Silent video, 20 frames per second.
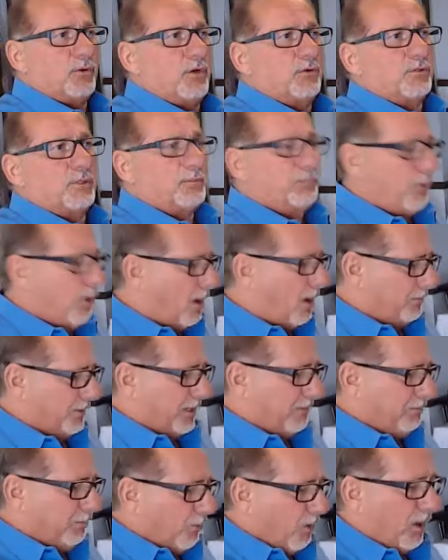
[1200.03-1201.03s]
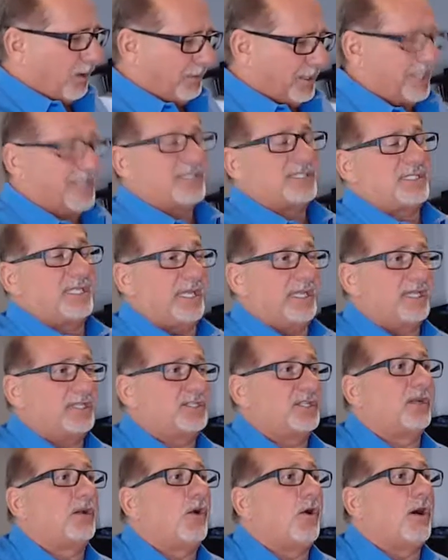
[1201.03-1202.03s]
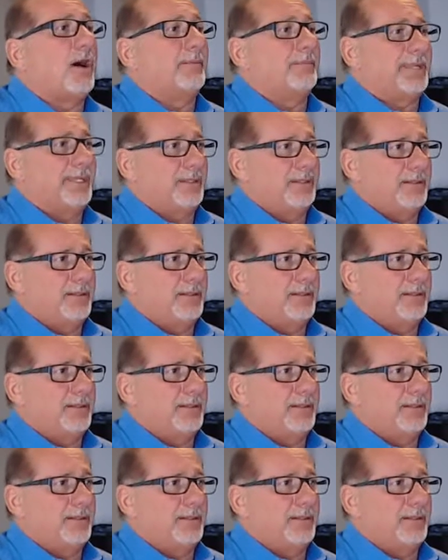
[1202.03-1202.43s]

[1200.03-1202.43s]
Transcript: owned the property, probably as tenants in common.